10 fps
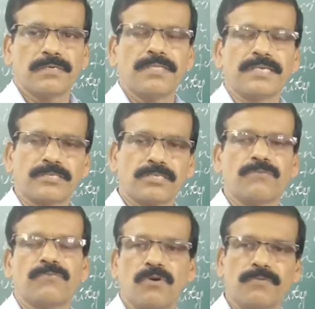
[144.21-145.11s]
the
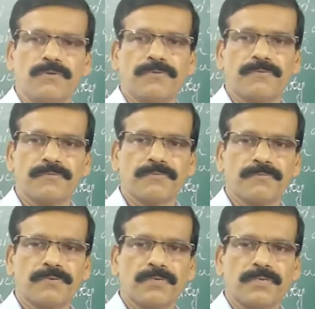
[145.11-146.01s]
extreme form
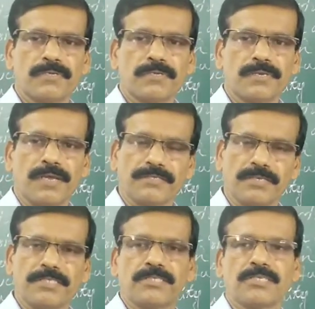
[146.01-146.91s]
of
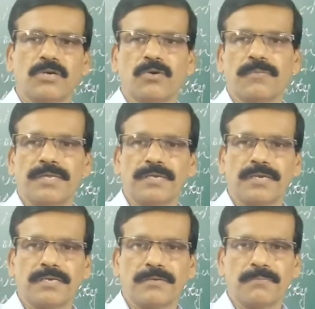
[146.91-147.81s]
nationalist government
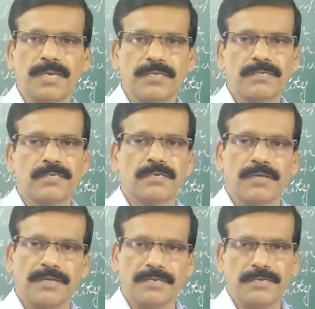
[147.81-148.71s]
headed by
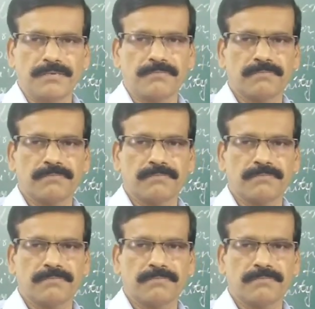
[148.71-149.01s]
Hitler.